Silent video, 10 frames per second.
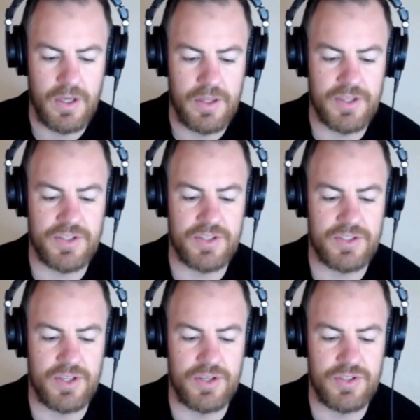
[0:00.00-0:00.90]
This is
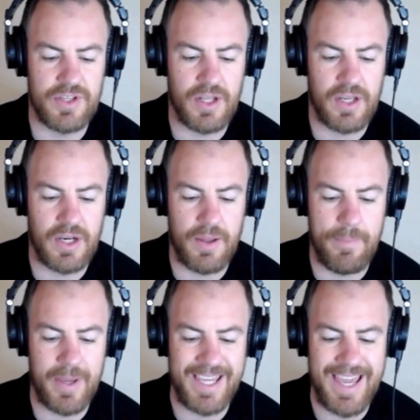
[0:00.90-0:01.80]
the New Zealand
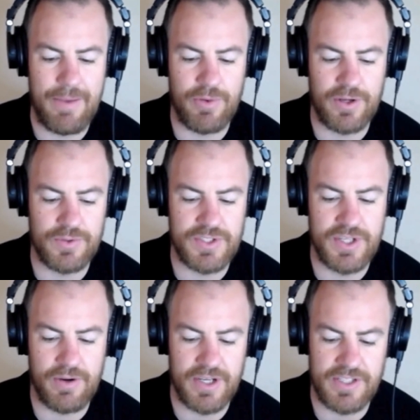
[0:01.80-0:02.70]
Big Game Record
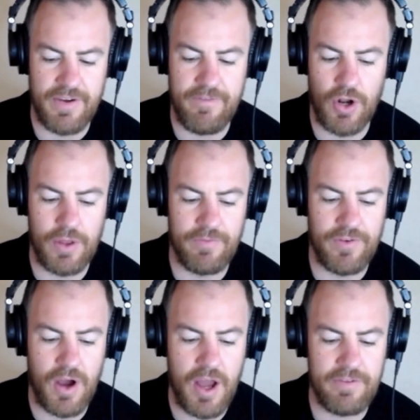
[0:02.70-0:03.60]
Series, Volume
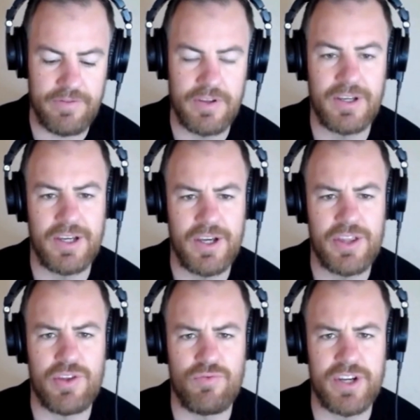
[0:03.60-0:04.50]
5,
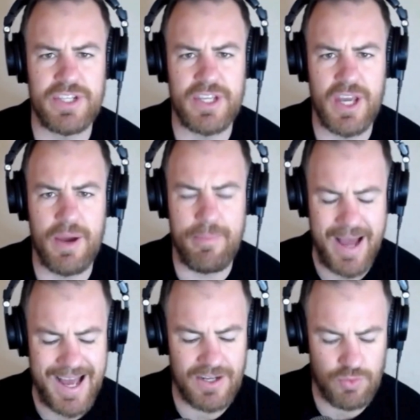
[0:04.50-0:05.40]
The Red Deer,
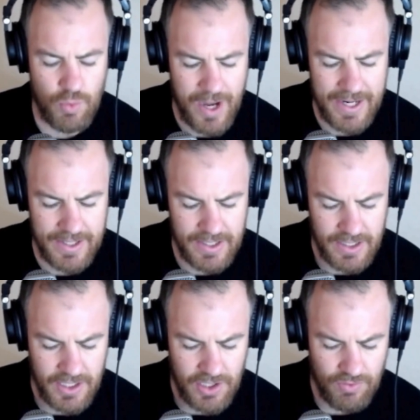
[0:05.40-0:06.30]
Part 1.
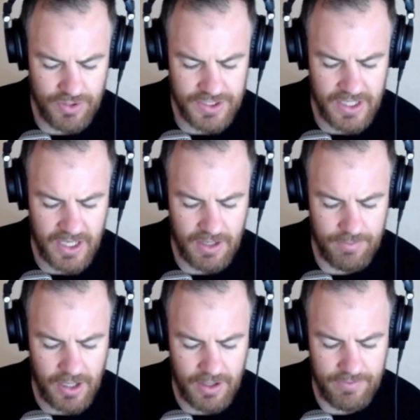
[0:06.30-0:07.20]
Written and
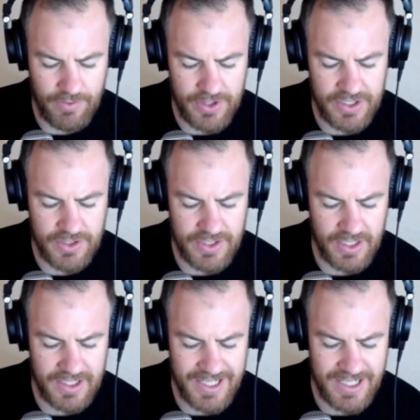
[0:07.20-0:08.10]
compiled for the New
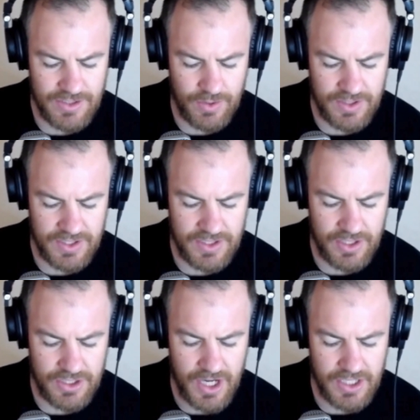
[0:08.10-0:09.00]
Zealand Deer Stalkers
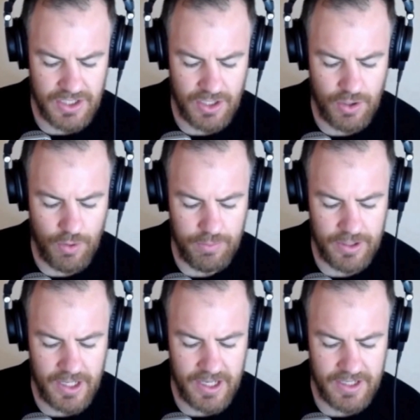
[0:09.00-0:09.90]
Association,
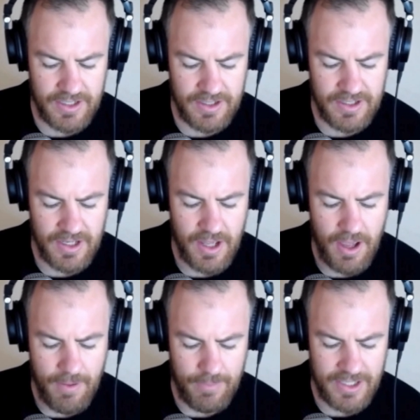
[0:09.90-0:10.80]
incorporated
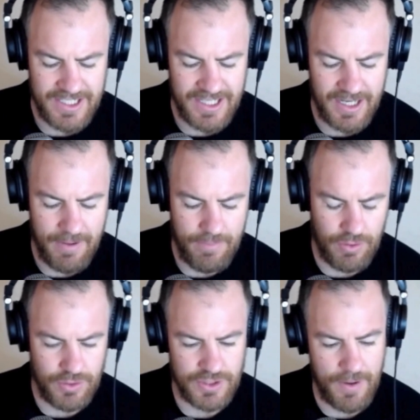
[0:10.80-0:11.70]
by D.
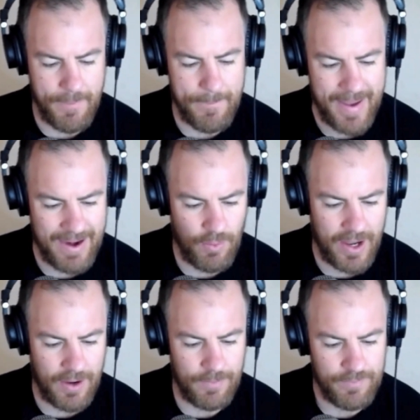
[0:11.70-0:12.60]
Bruce
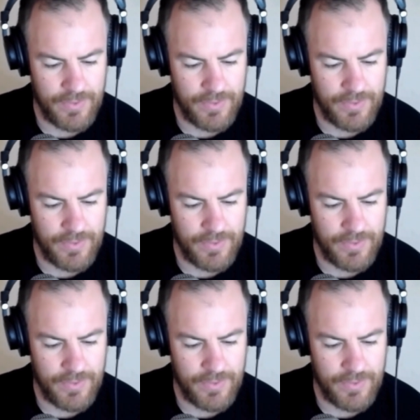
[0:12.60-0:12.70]
Banwell.